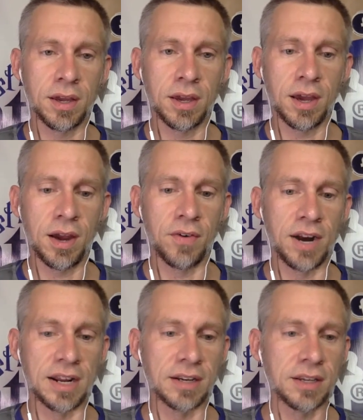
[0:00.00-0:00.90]
All
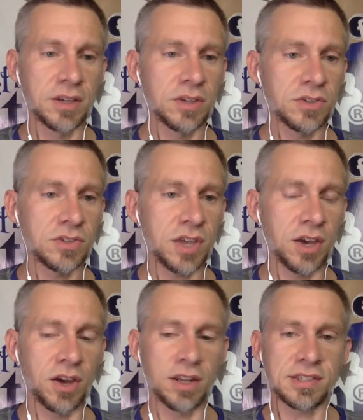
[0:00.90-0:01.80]
right.
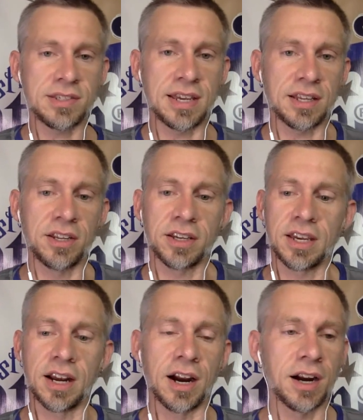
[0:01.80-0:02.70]
So let's take a look
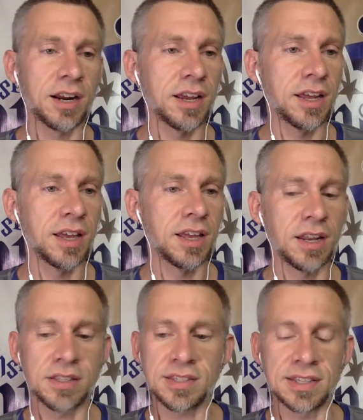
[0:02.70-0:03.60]
here.
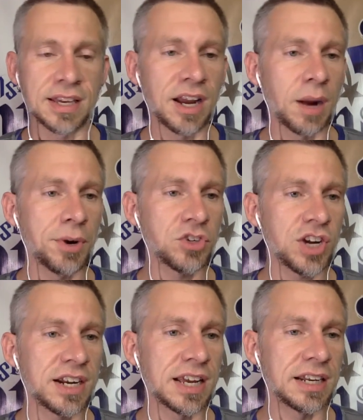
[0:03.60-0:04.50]
Let's see here. I'm going to try
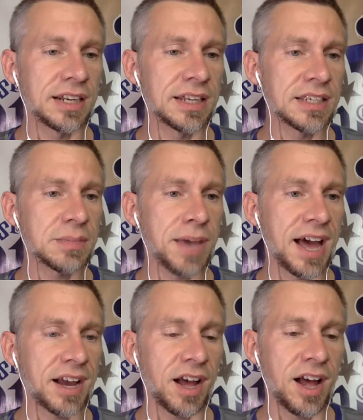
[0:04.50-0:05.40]
to get Liz
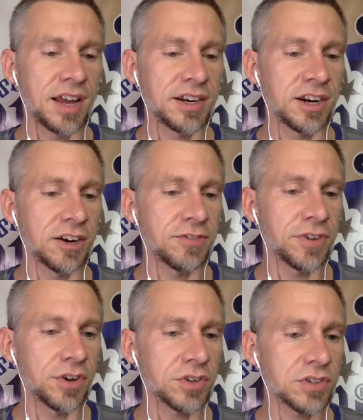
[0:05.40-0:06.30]
back on here,
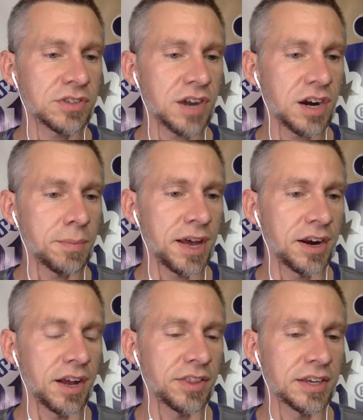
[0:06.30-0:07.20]
folks. Sorry about
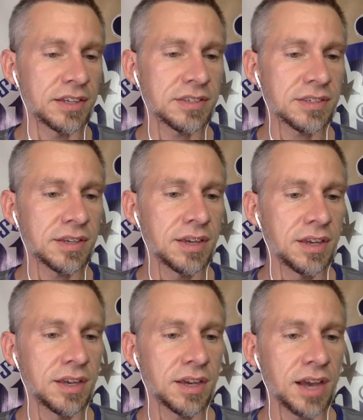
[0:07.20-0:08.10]
all this.
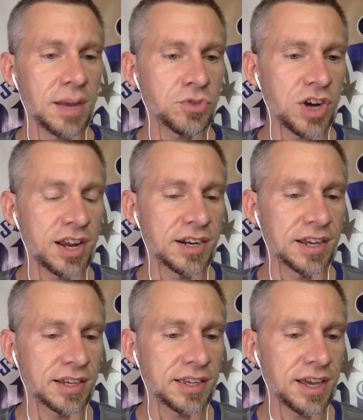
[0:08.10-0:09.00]
Okay, I'm trying to
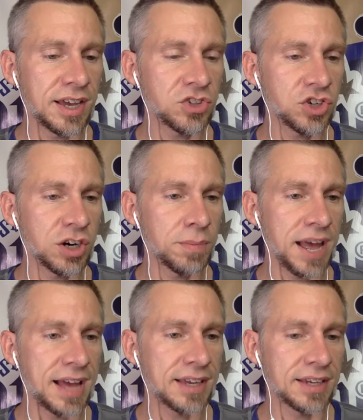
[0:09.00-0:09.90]
catch her
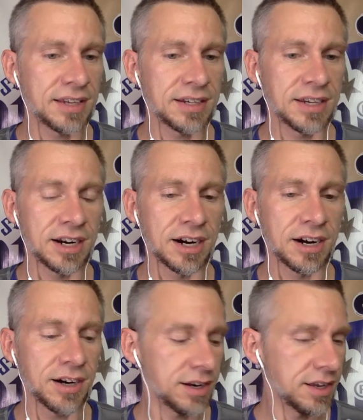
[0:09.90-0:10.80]
back in
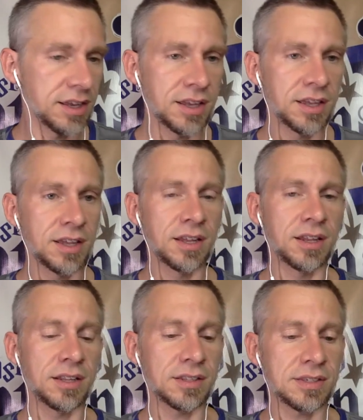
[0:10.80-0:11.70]
here.
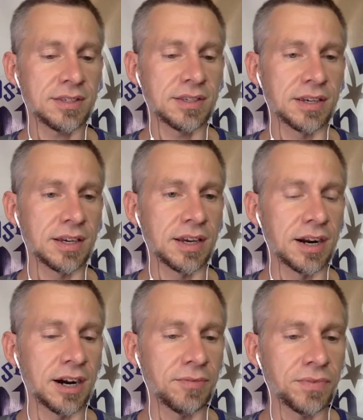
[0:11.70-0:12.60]
Let's see here.